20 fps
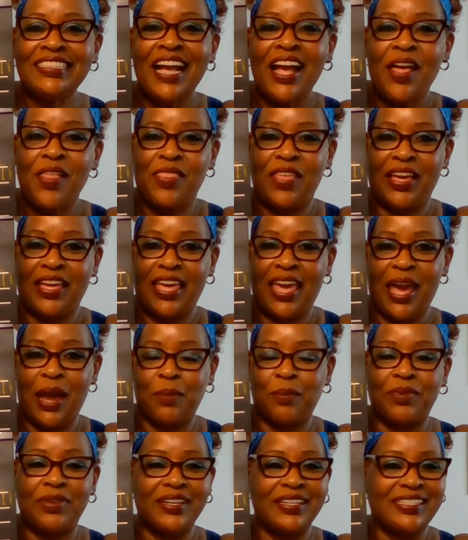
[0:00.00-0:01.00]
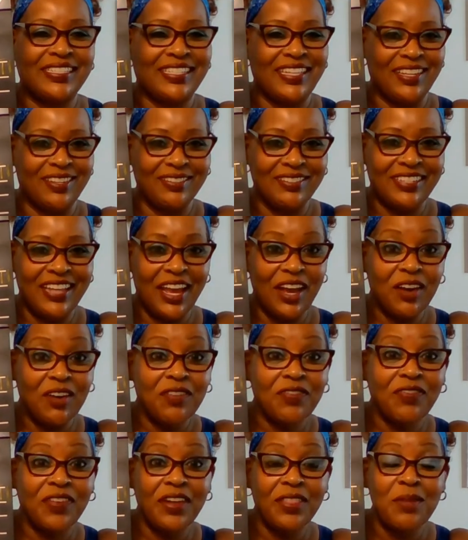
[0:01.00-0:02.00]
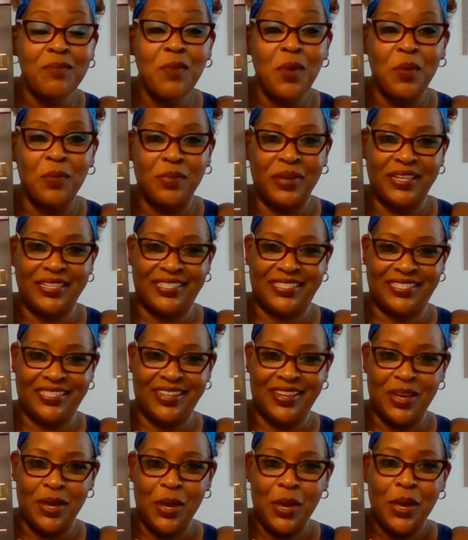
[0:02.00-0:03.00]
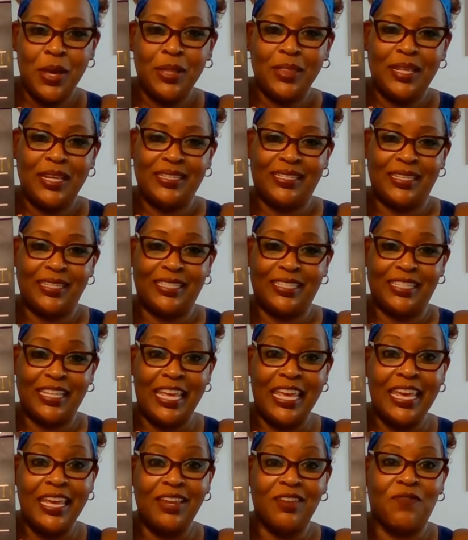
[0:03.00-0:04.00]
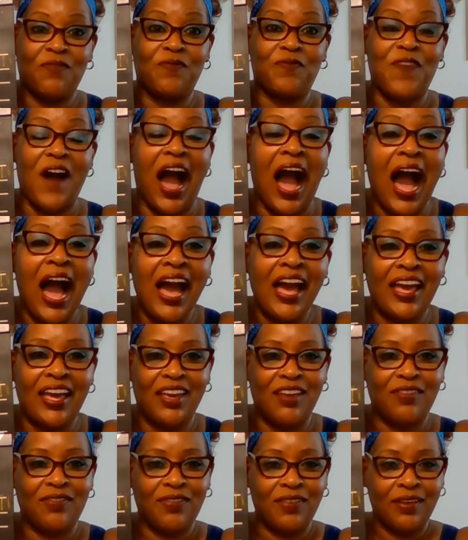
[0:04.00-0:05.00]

The camera is still Dale for the moment. This is scene 5,